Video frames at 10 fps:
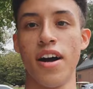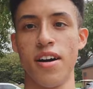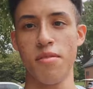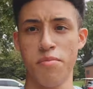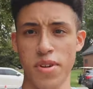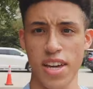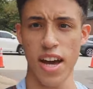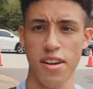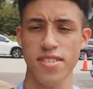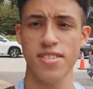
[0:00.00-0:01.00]
Uh, but
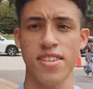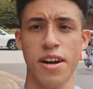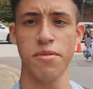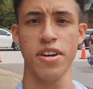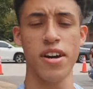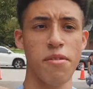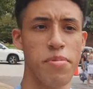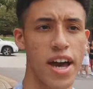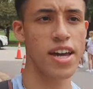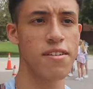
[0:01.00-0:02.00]
yeah, it's time to
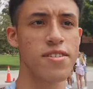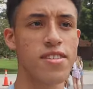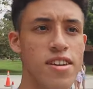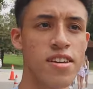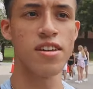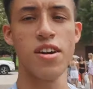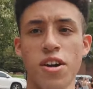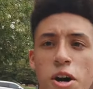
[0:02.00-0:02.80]
unpack everything.